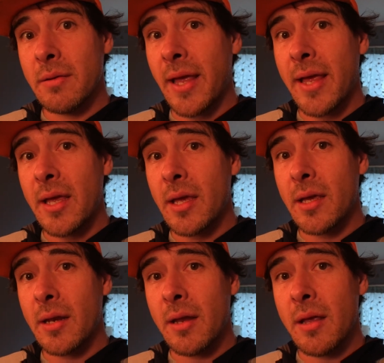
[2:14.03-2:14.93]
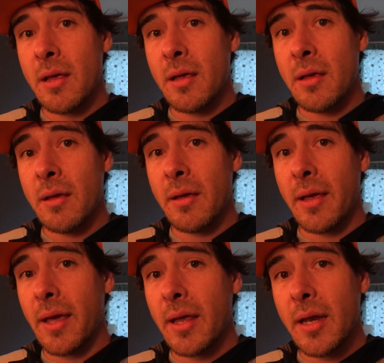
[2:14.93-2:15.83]
taking
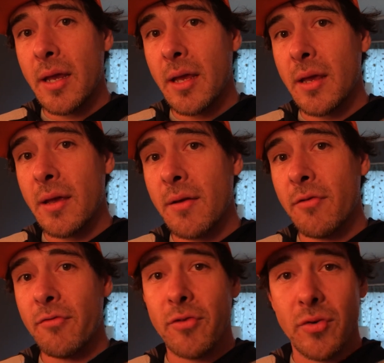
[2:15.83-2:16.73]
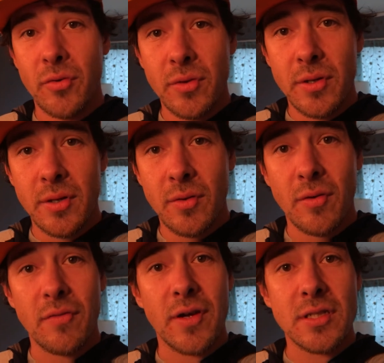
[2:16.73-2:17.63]
any fruit
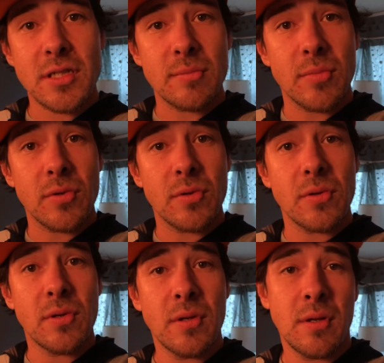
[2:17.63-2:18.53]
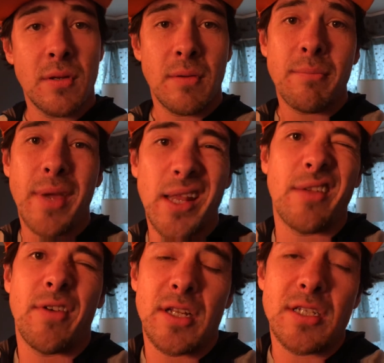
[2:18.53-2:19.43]
or vegetable,
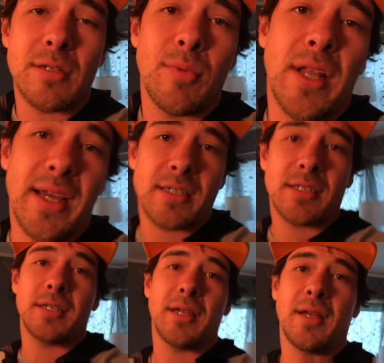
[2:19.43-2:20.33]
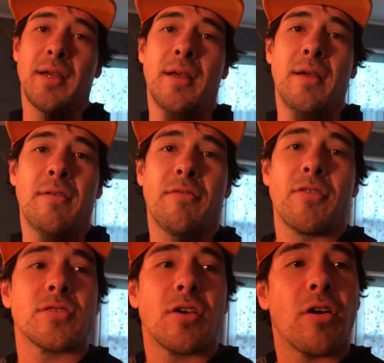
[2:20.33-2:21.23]
mainly vegetable actually.
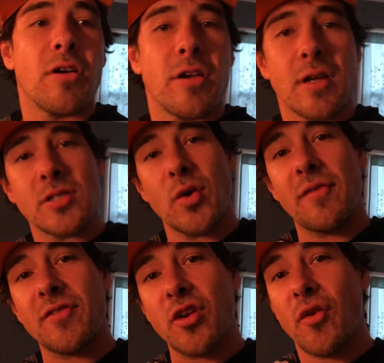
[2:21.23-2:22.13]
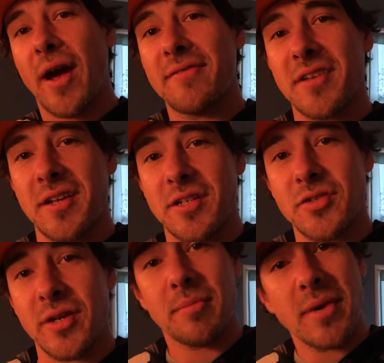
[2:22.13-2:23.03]
Fruits are harder because you have to graft on a
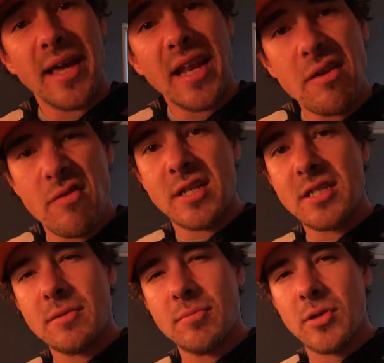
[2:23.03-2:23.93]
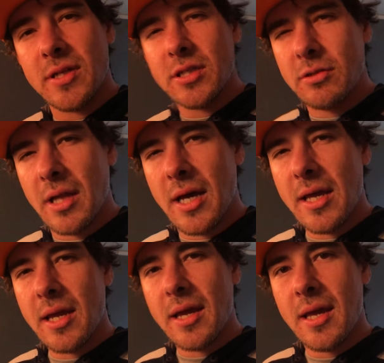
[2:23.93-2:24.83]
tree, but any vegetable that you
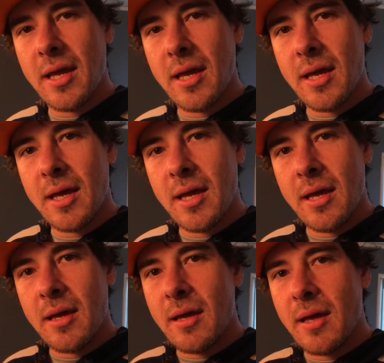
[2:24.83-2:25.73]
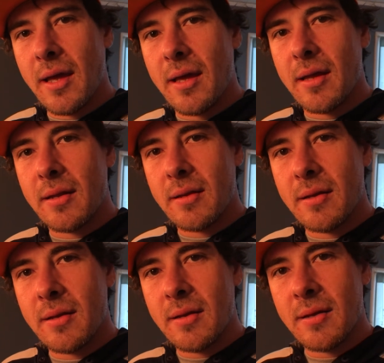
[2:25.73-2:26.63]
like and
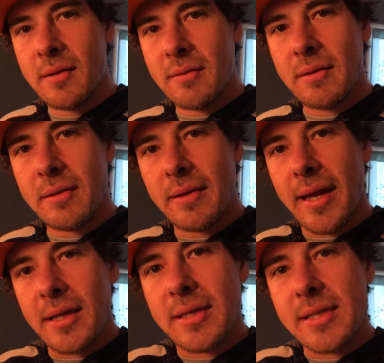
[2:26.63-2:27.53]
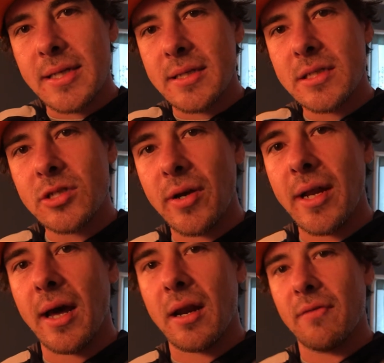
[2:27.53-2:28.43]
taking the seeds
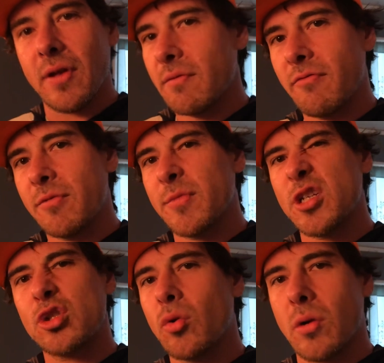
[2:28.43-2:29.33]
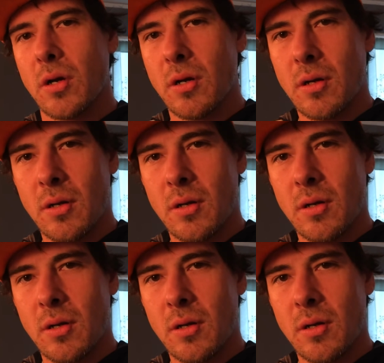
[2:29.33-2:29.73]
straight out of it from the store,